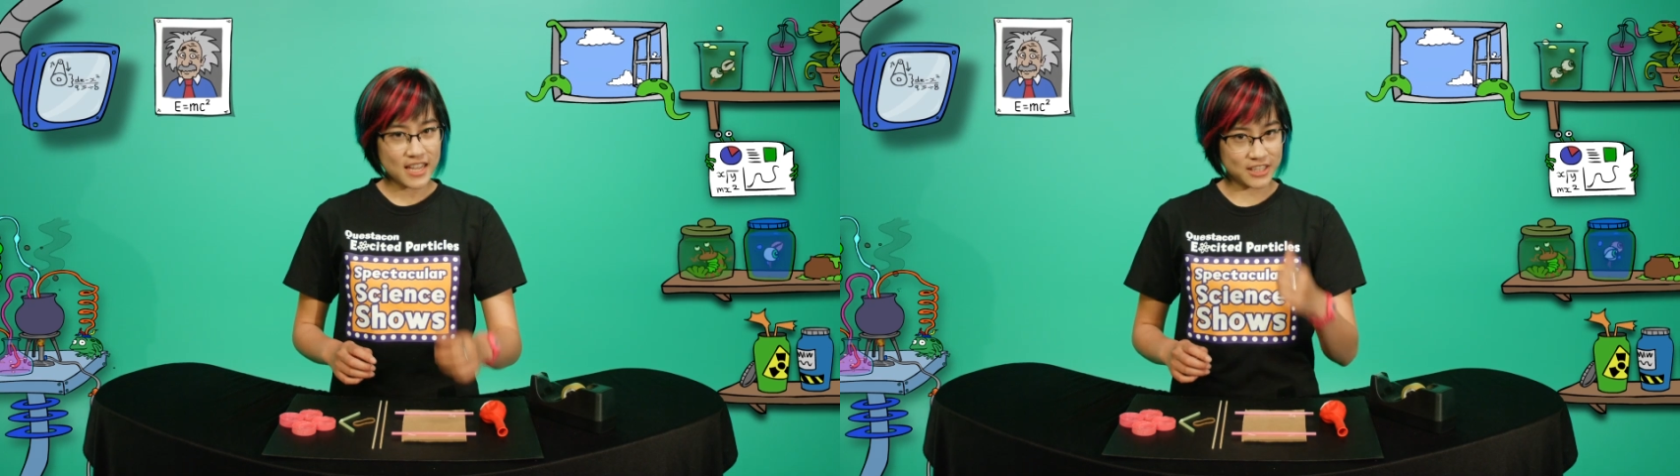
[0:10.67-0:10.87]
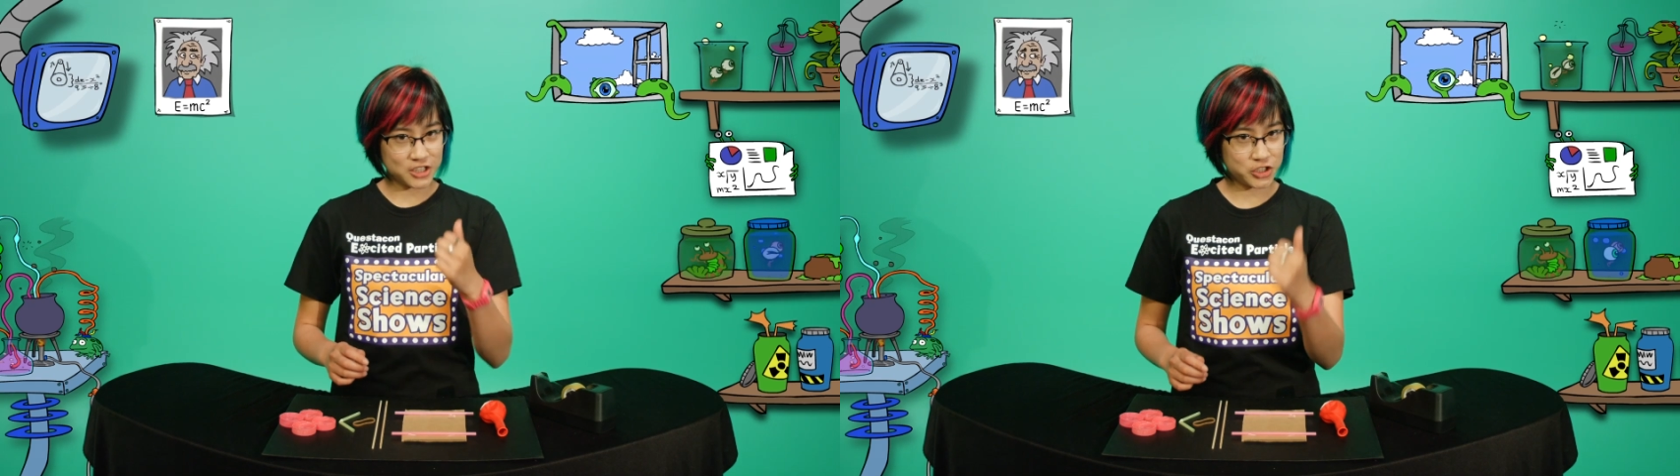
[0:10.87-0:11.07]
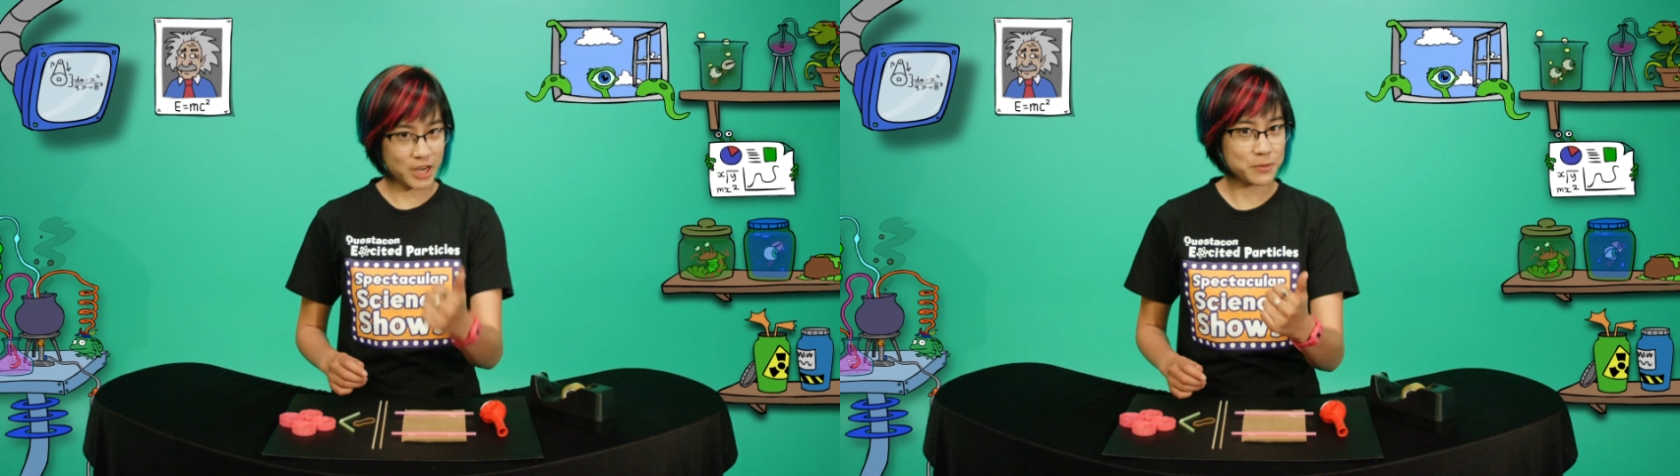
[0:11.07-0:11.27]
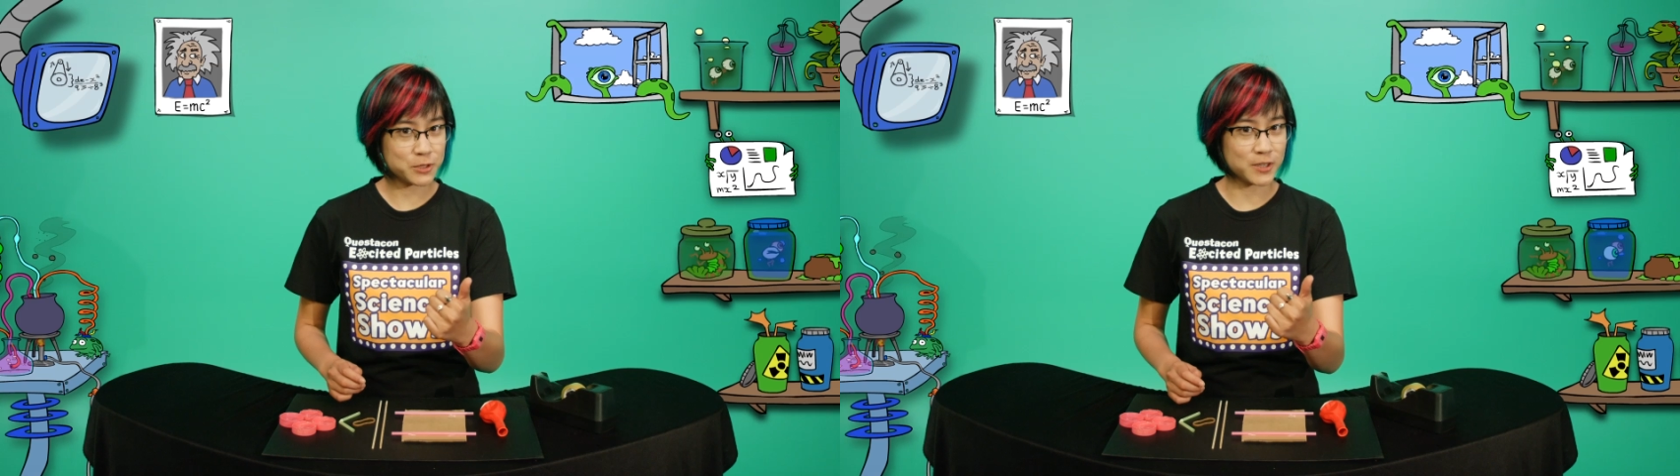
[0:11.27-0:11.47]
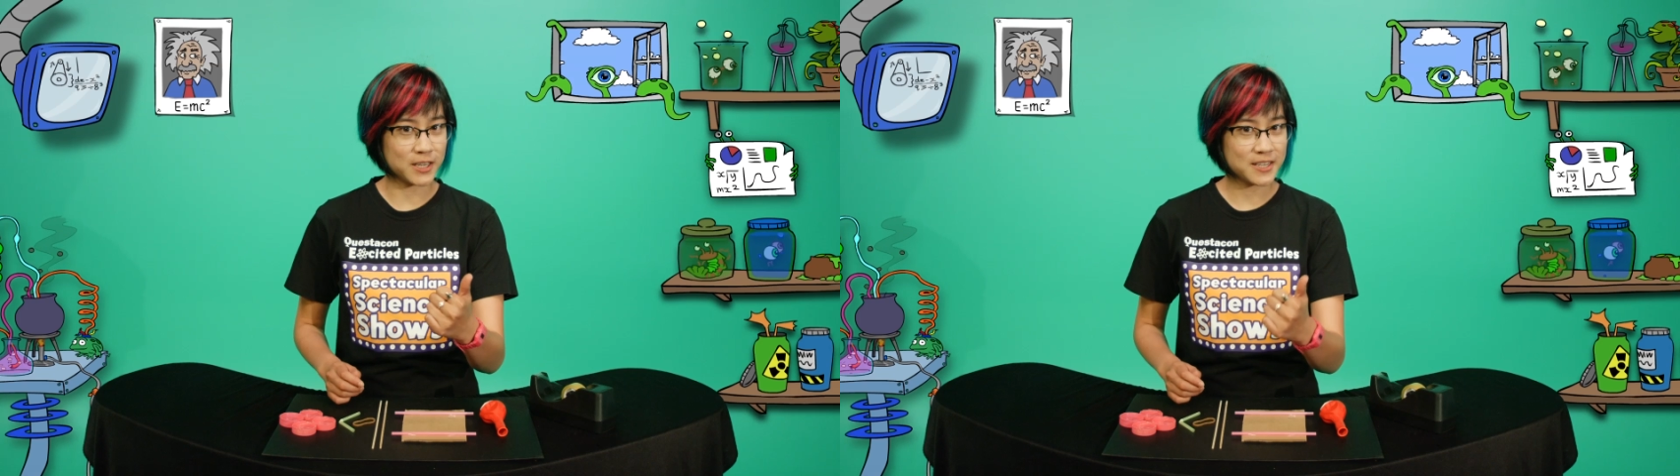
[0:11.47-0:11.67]
It's cheap to
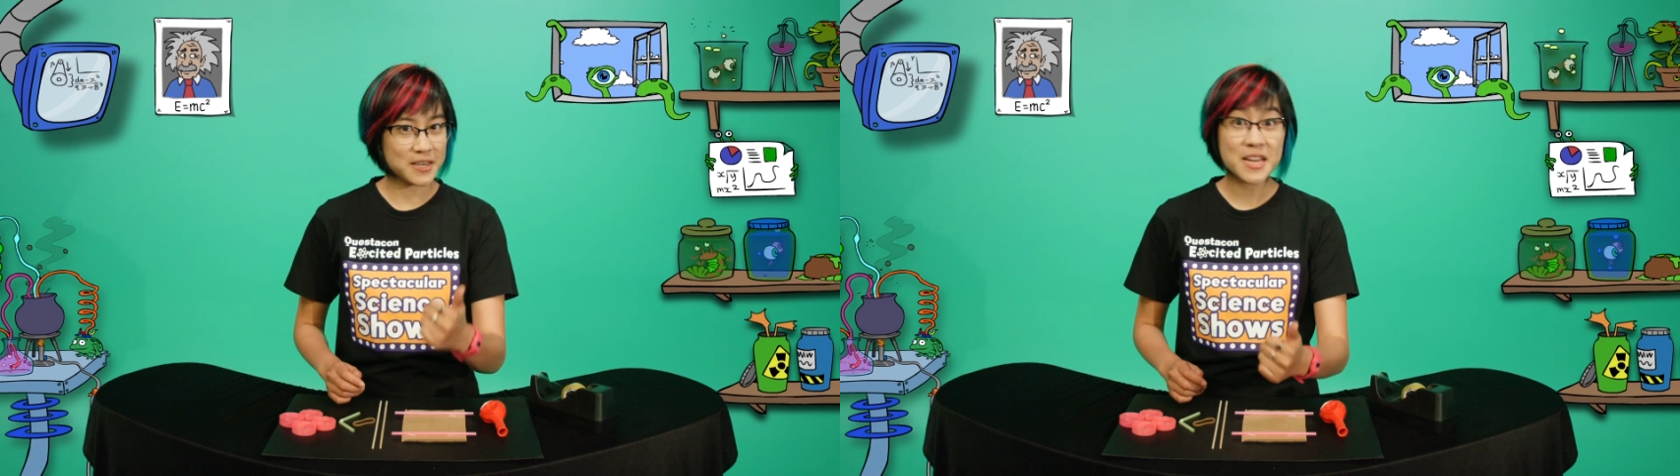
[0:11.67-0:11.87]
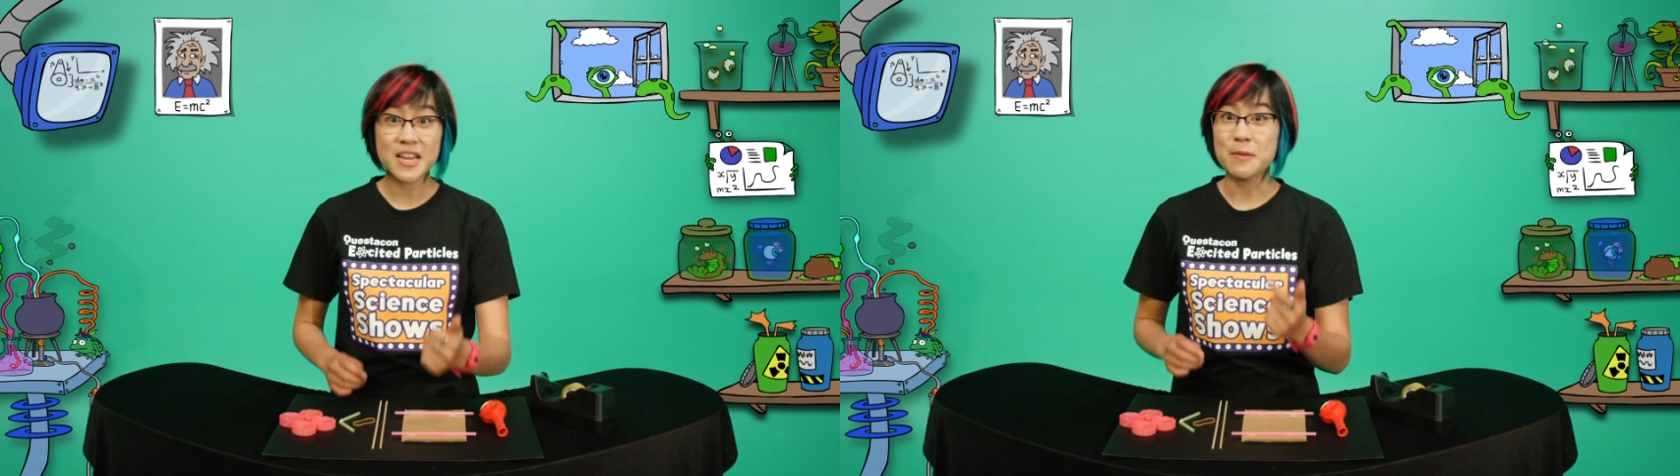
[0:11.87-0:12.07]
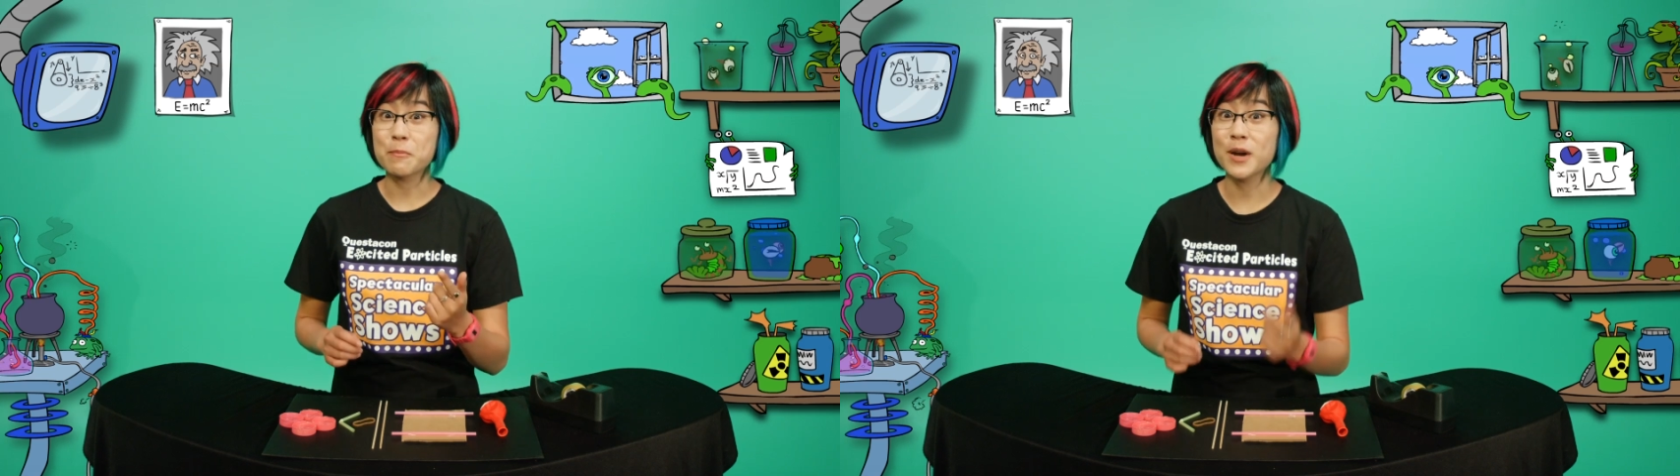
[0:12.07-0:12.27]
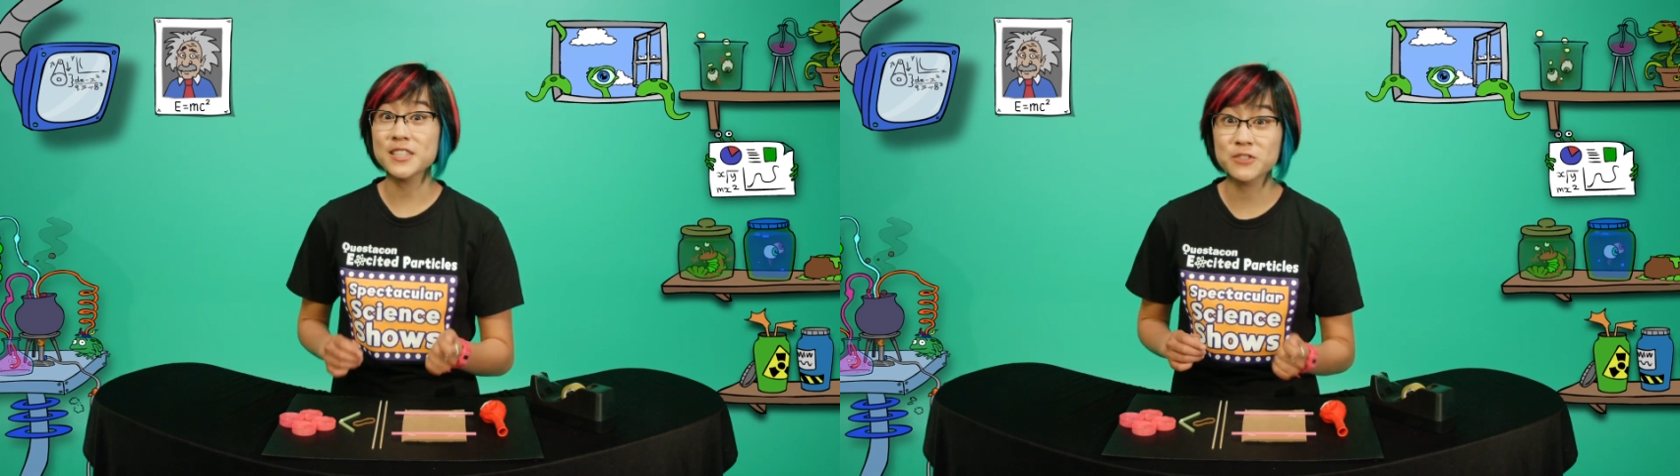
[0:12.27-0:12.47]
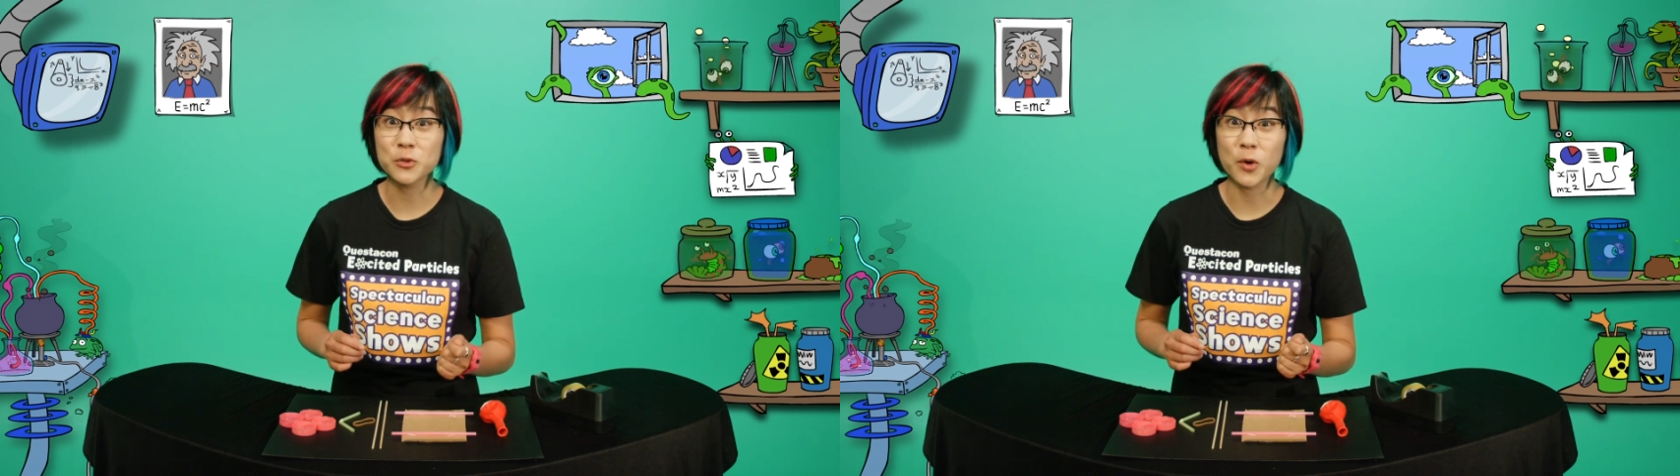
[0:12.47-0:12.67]
run,
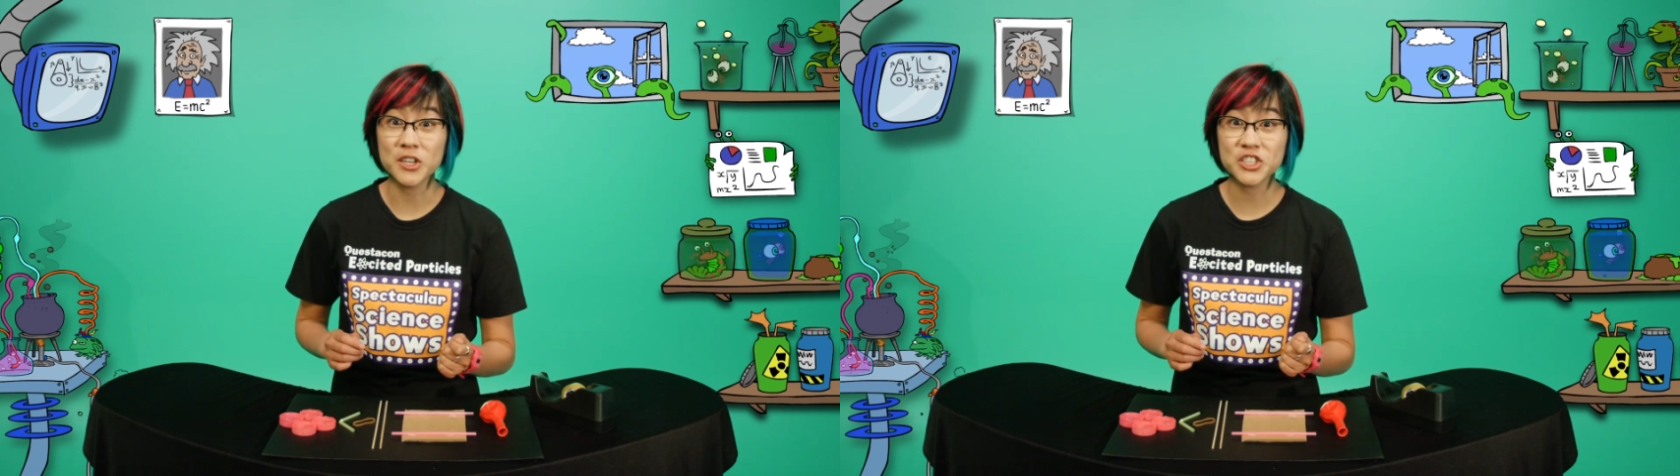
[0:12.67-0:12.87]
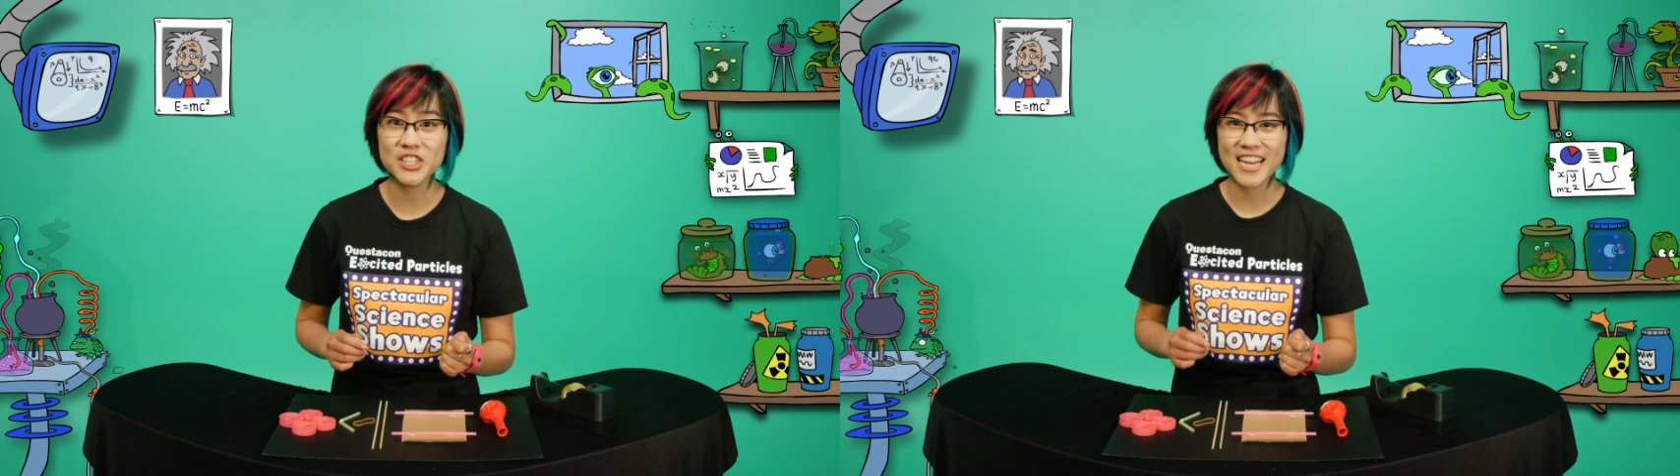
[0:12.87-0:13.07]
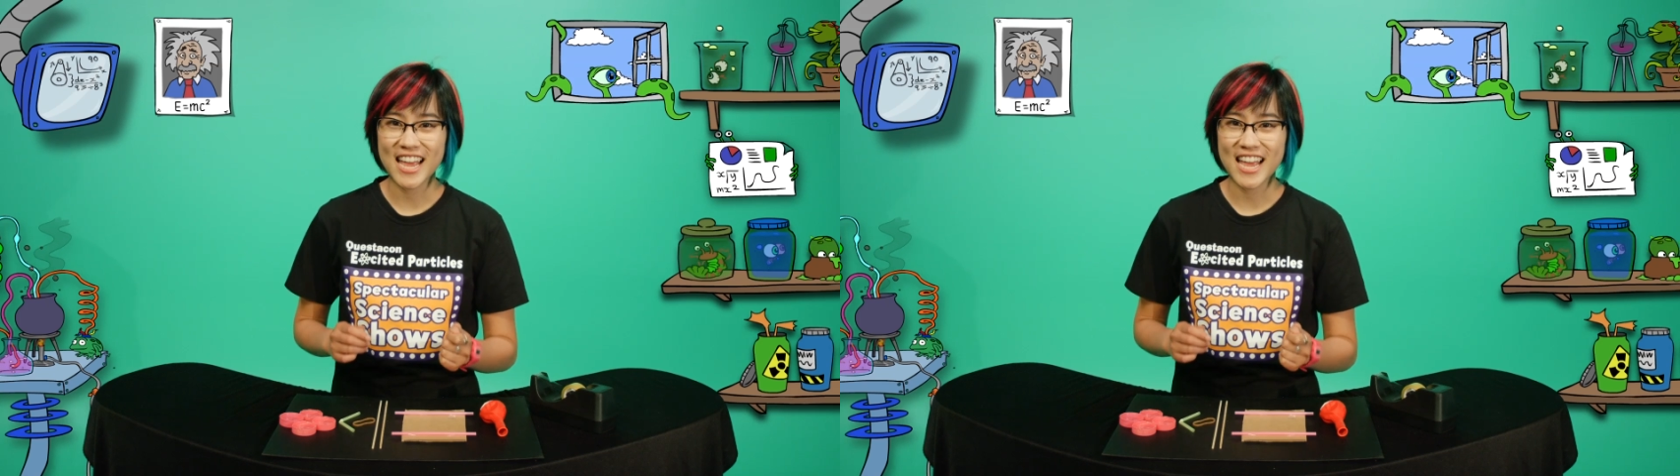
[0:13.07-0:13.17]
impressive to watch,